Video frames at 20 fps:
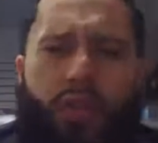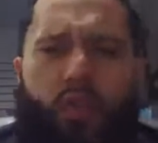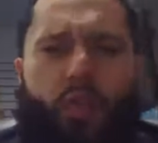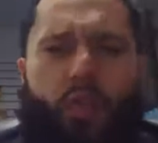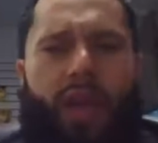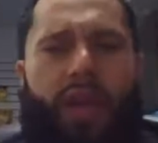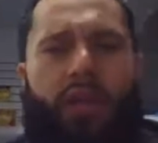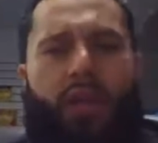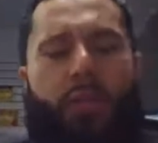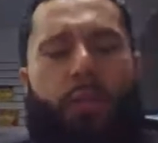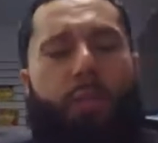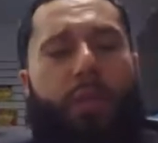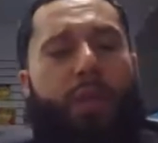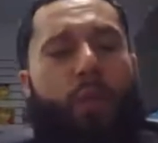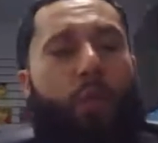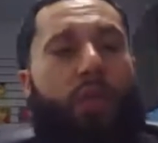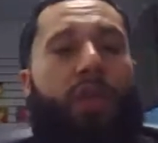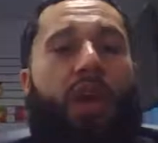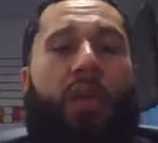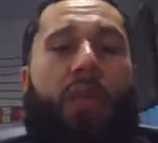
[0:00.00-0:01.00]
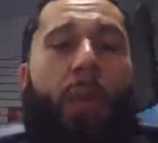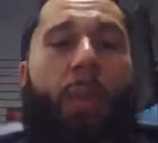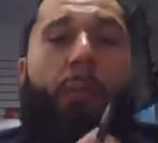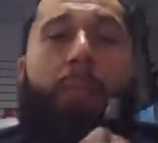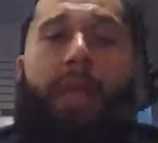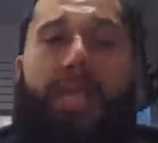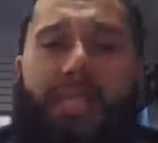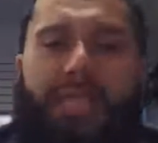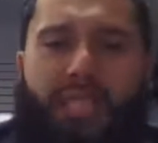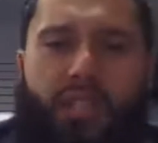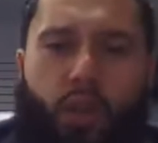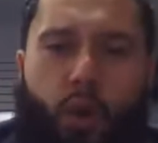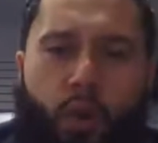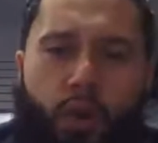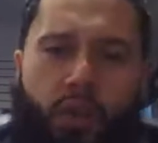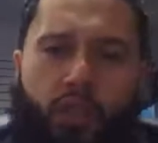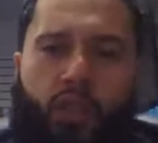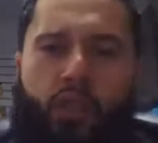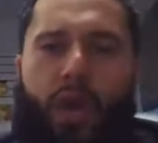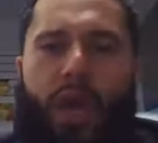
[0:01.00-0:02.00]
You got to compete with other business
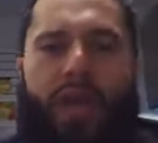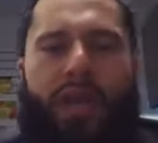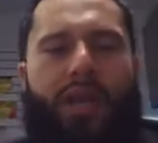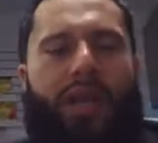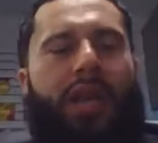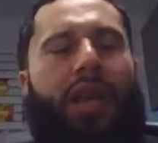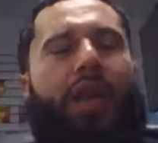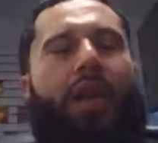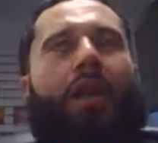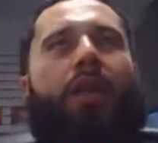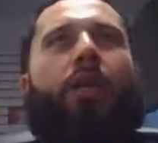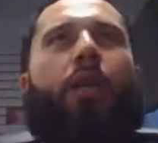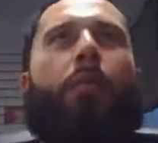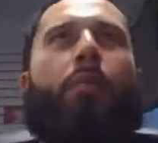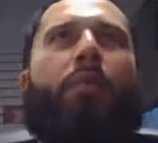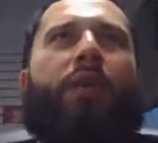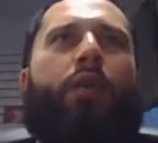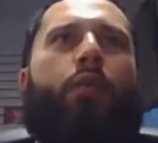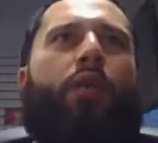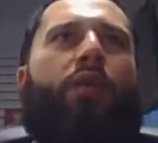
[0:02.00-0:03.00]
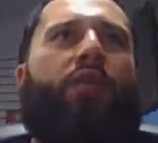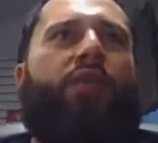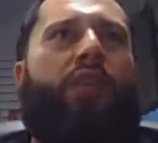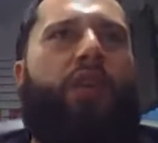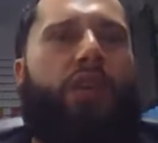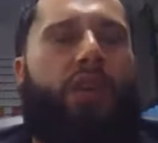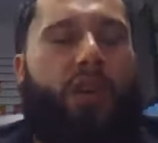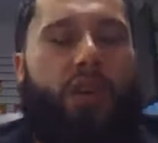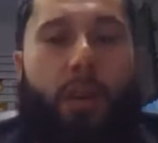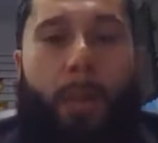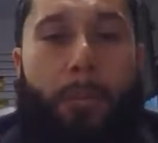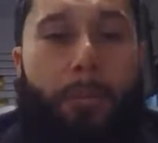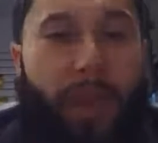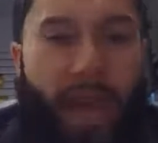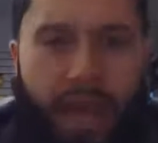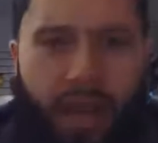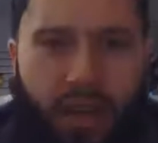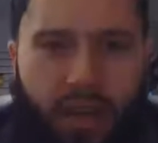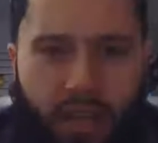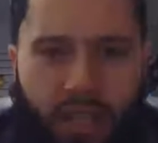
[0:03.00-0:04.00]
owners. You got to compete with your
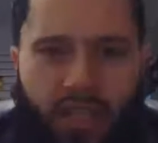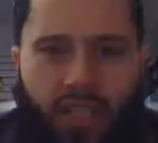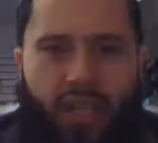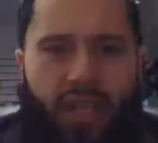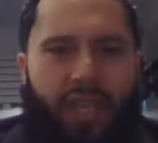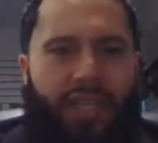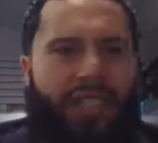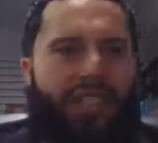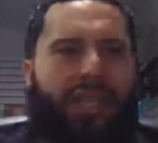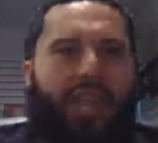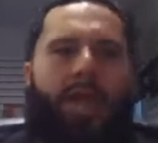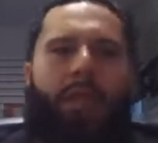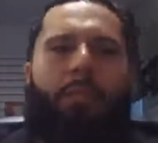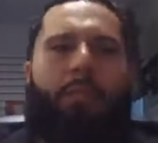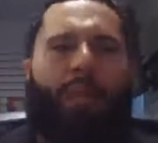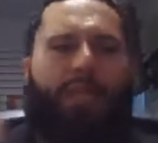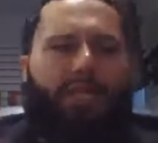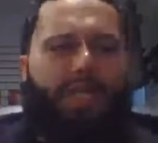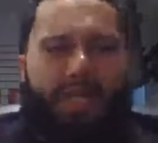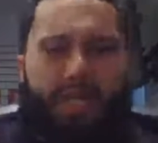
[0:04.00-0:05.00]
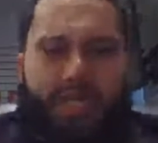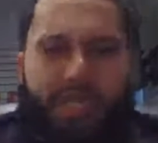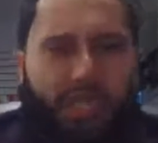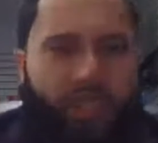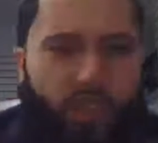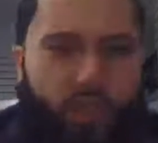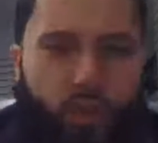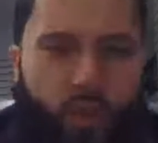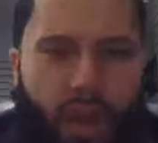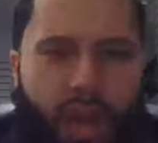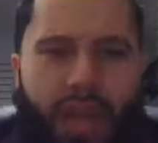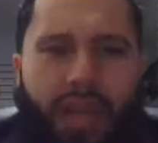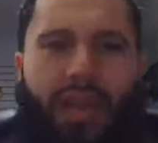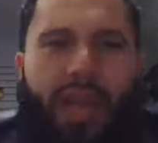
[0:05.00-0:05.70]
competitors in the same business as you.